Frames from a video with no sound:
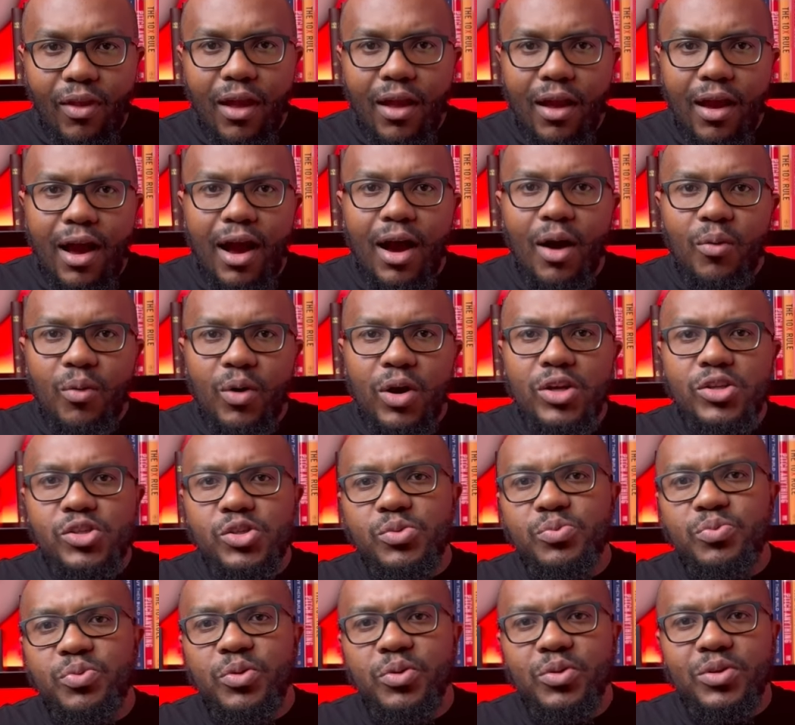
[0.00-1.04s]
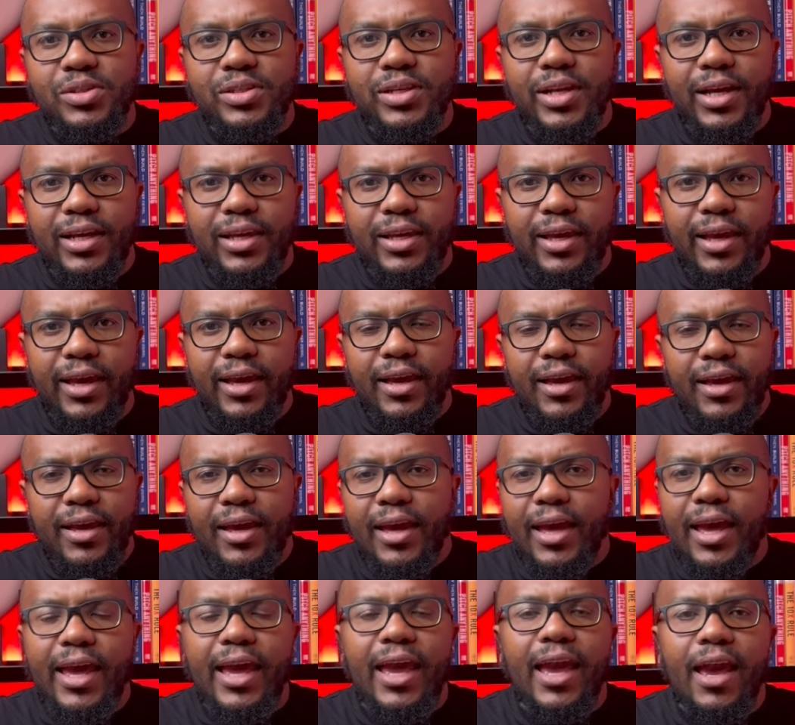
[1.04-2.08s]
where do you put like a
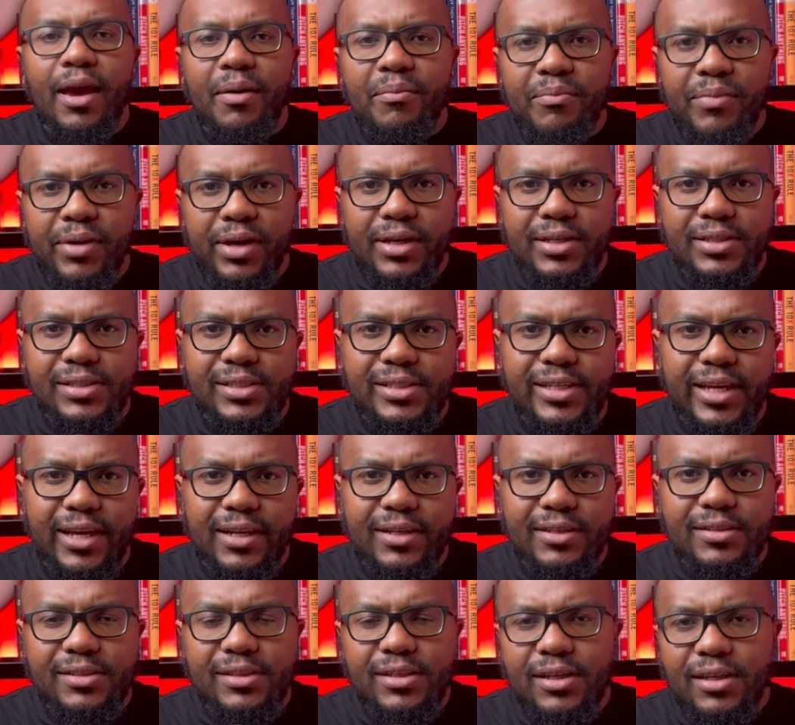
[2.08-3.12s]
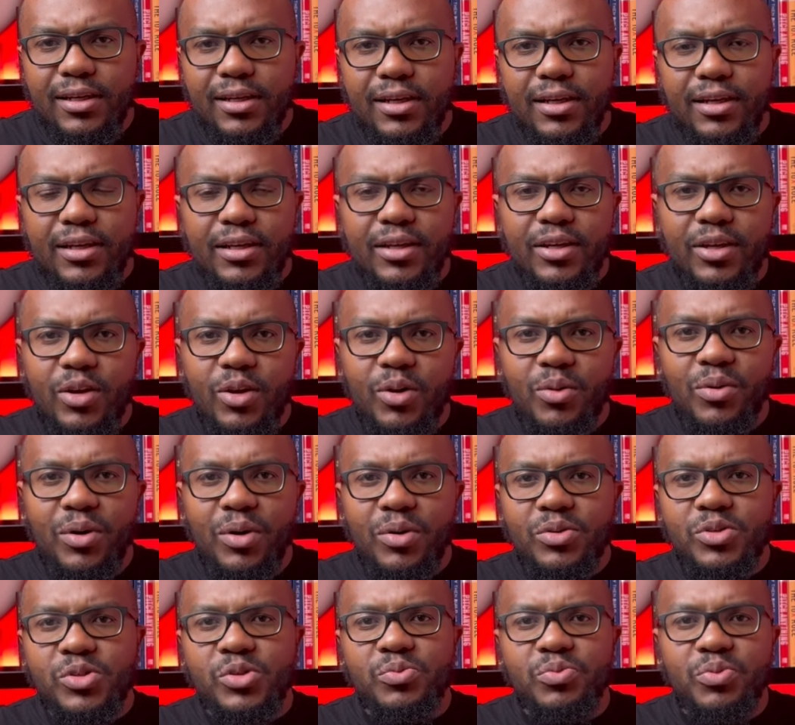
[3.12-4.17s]
hamburger stand? Where
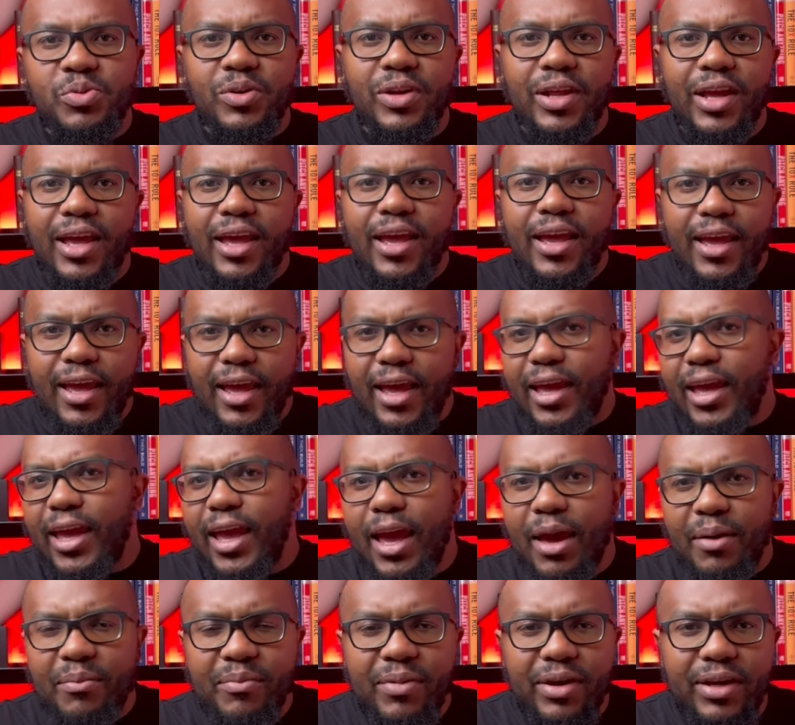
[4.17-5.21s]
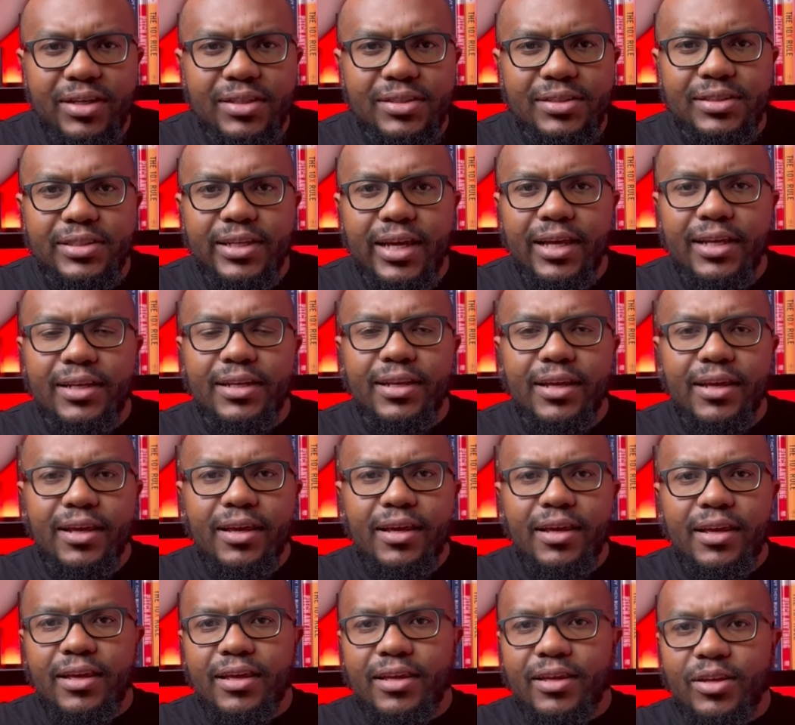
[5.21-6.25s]
would you put a hamburger stand?
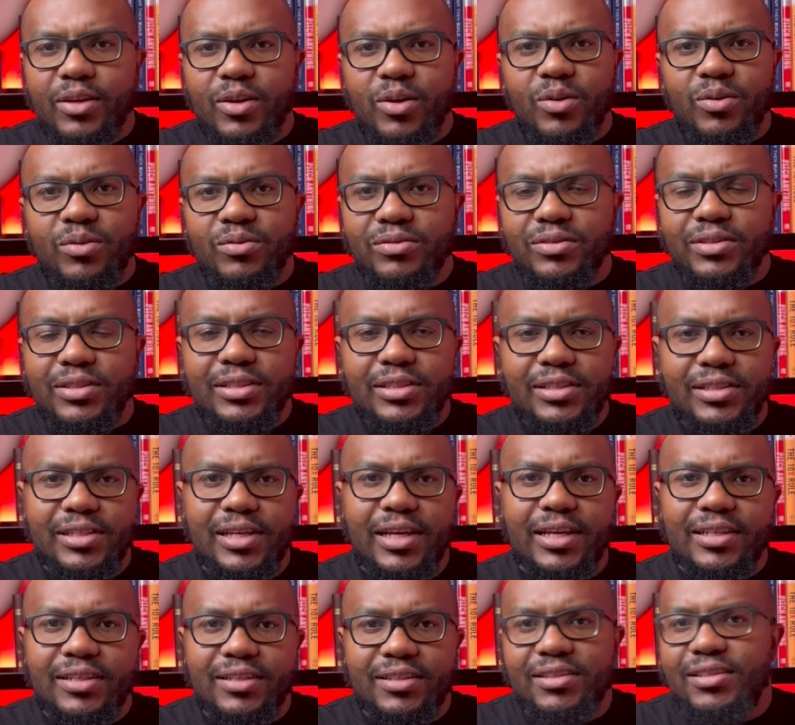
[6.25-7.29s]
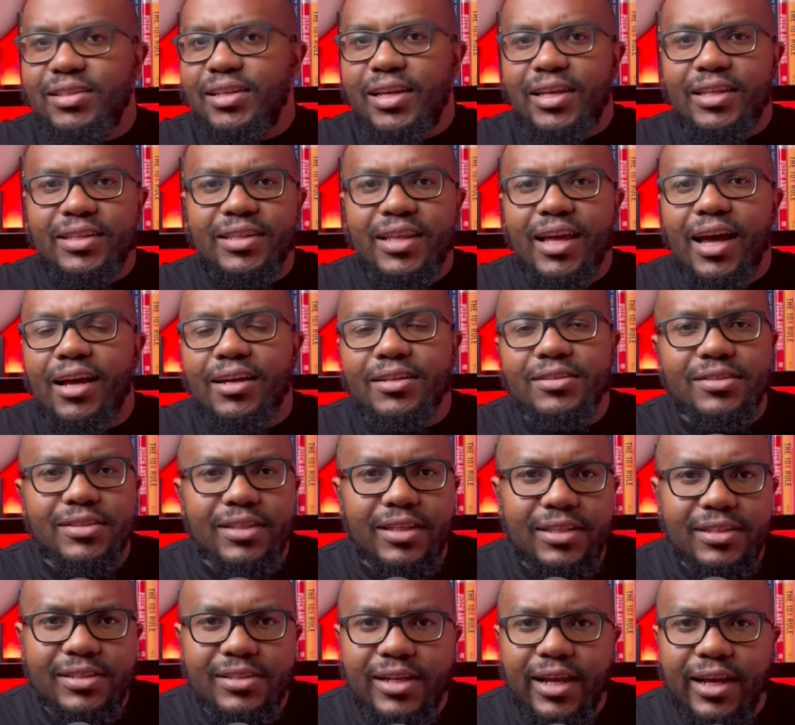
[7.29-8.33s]
And the answer
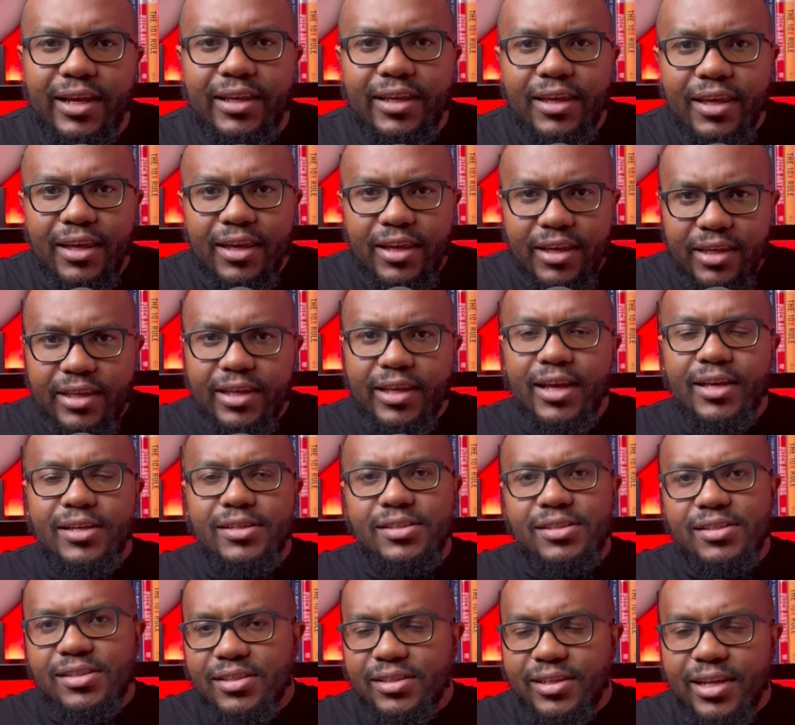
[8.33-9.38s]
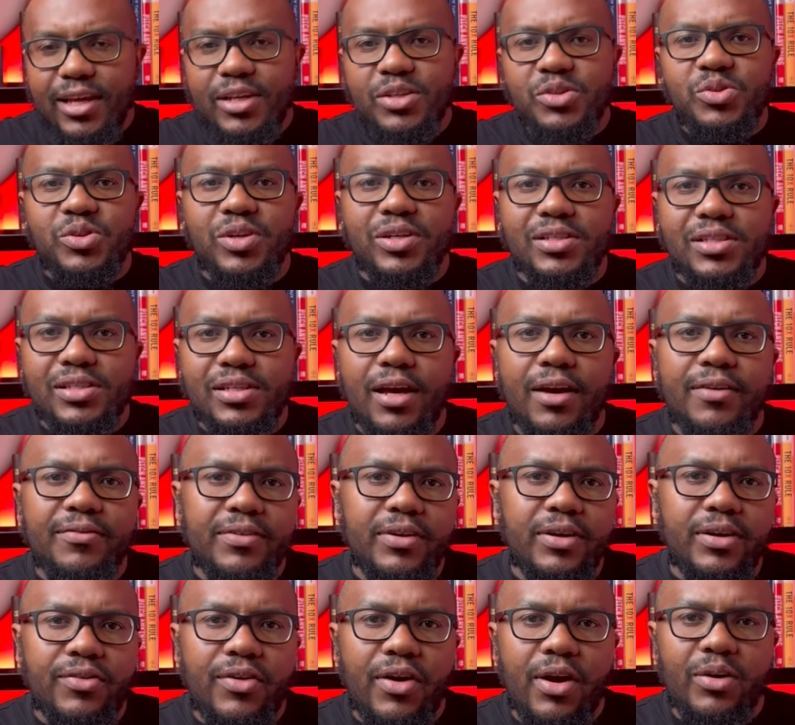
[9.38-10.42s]
is like, yes, next to a starving
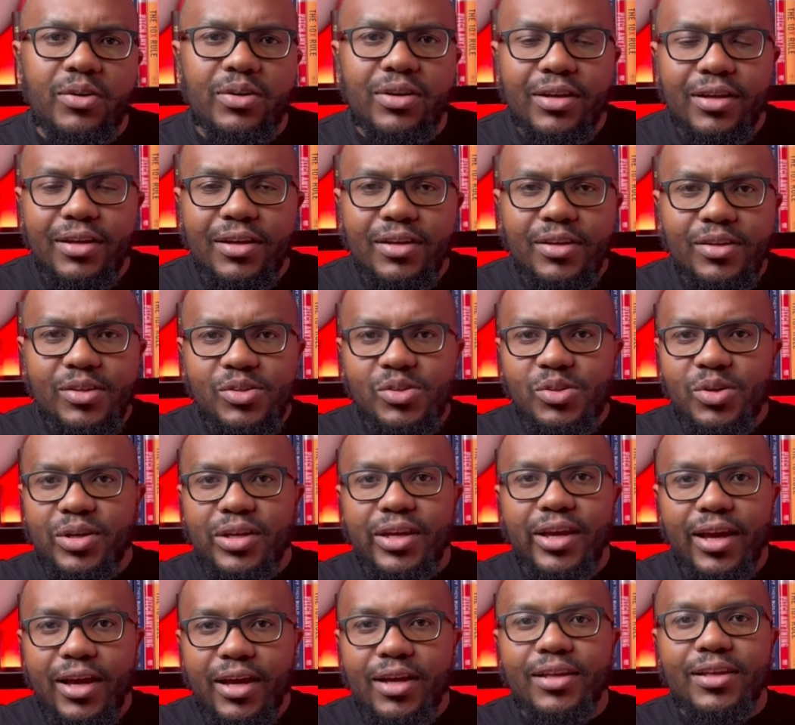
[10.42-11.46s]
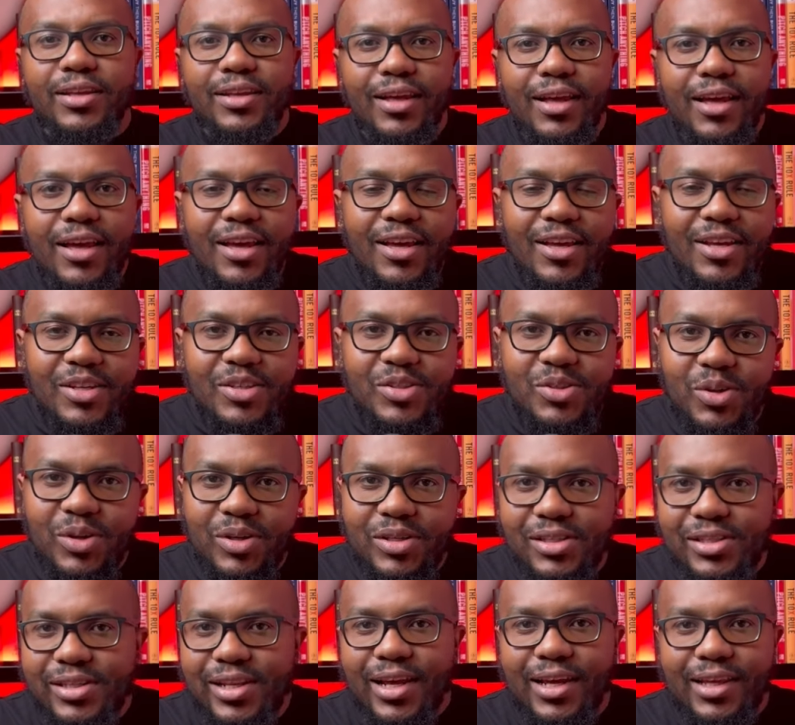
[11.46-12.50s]
crowd. So yeah, so
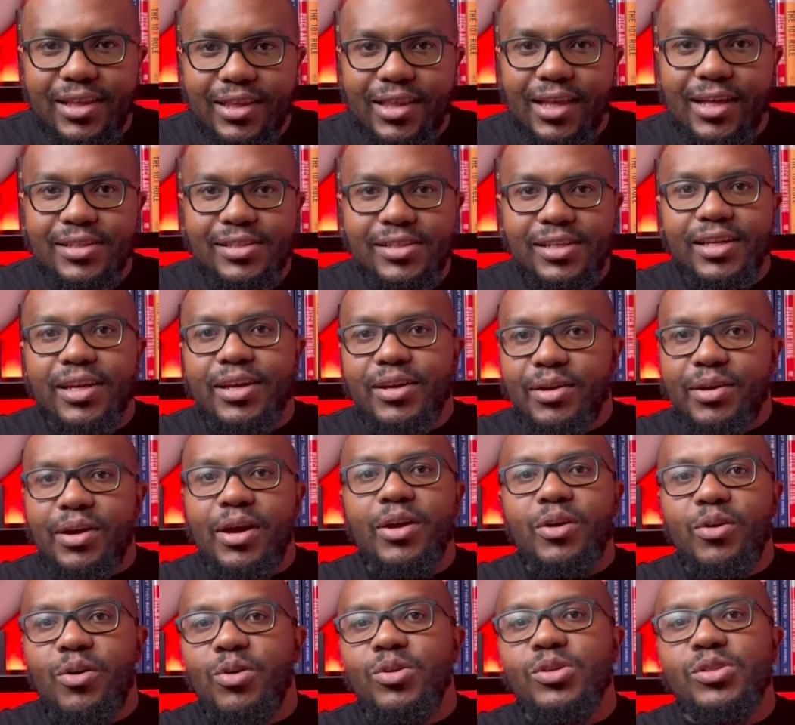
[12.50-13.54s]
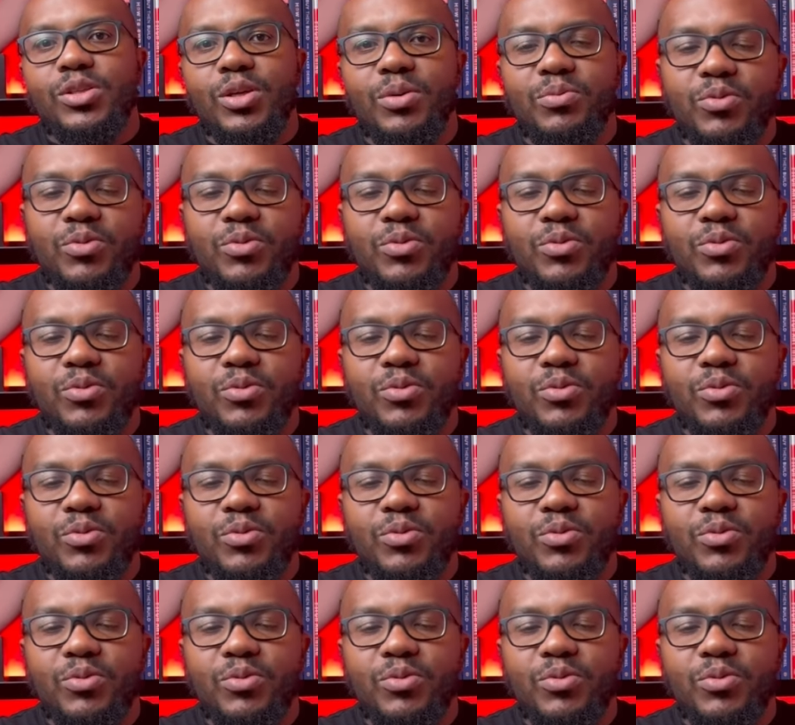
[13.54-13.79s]
it's like that's a concept